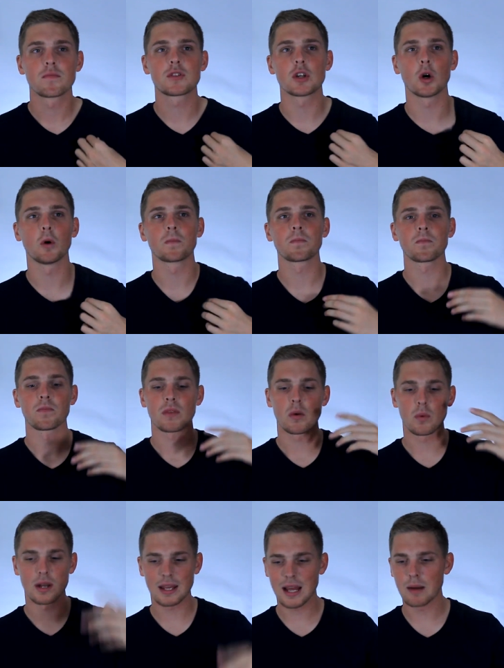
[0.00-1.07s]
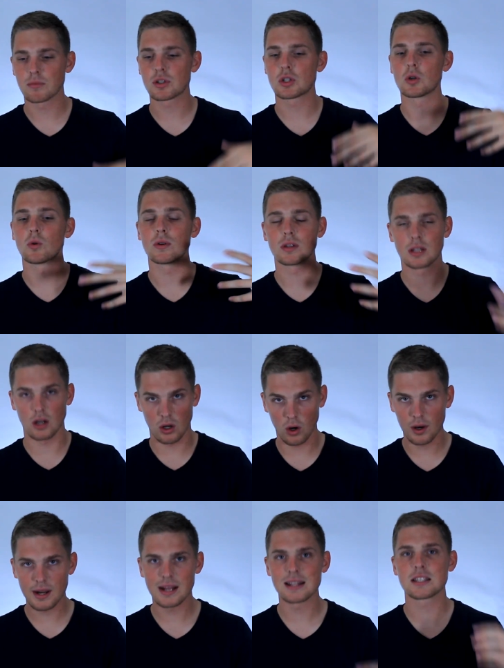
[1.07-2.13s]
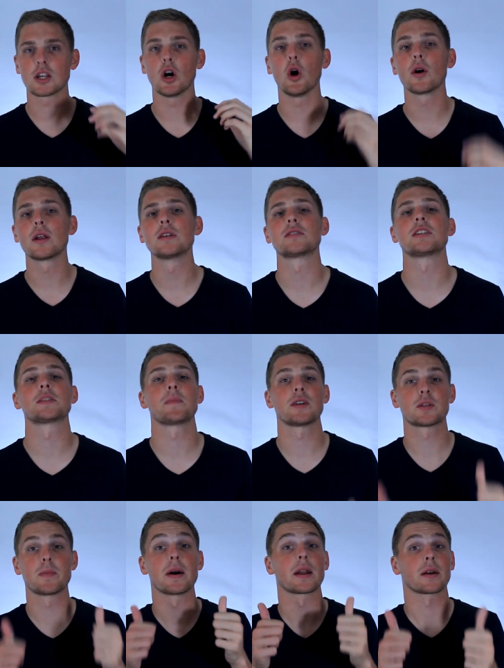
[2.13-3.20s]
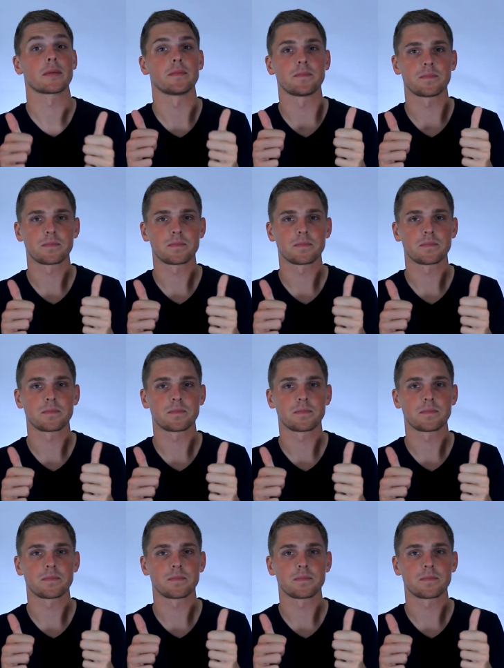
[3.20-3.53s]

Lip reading: So when it comes to the audience is much better.